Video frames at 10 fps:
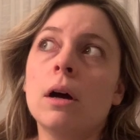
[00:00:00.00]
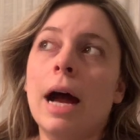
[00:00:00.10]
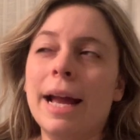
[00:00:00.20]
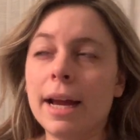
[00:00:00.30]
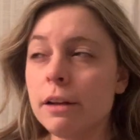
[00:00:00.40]

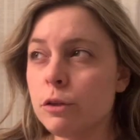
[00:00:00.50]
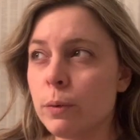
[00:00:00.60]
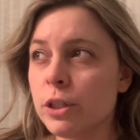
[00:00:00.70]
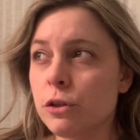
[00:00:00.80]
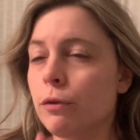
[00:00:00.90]
I kind of
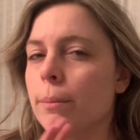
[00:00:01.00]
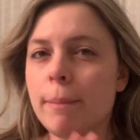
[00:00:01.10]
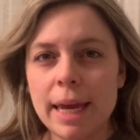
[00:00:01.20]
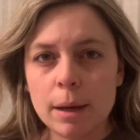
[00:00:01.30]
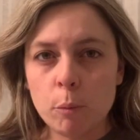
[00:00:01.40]
switched from
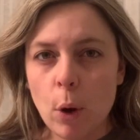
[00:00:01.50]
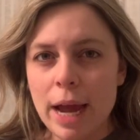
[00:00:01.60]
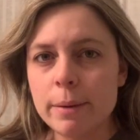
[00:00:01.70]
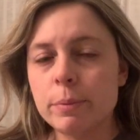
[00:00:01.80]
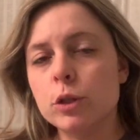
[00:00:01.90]
makeup
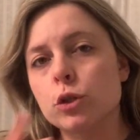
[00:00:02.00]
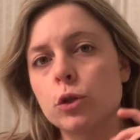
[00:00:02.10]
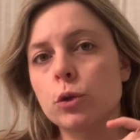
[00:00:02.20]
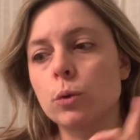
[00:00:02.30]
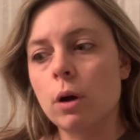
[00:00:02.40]
wipes
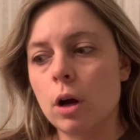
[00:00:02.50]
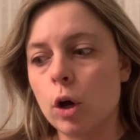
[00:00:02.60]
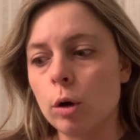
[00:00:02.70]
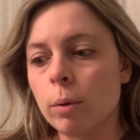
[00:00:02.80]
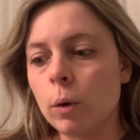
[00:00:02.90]
to
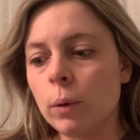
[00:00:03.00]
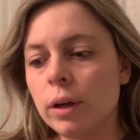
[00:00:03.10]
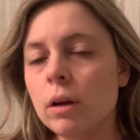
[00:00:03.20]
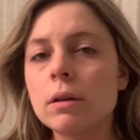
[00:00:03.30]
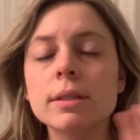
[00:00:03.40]
jojoba oil.